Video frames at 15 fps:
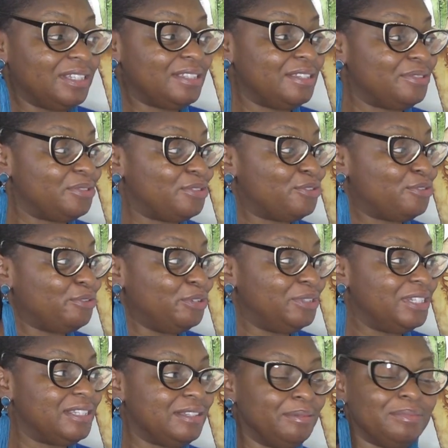This is
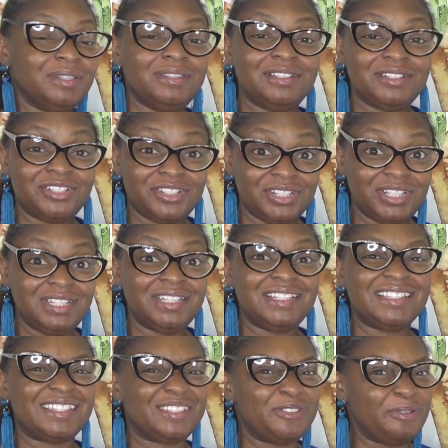truly something that she
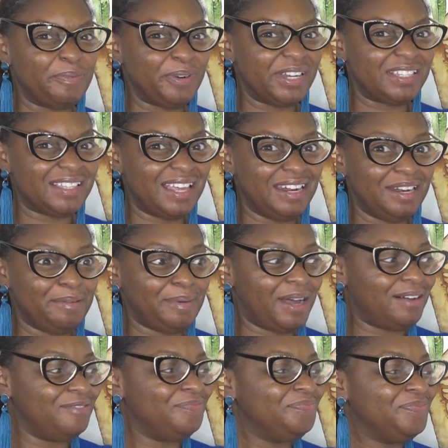is super excited
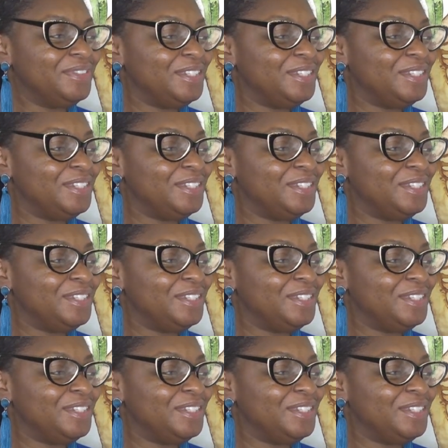about,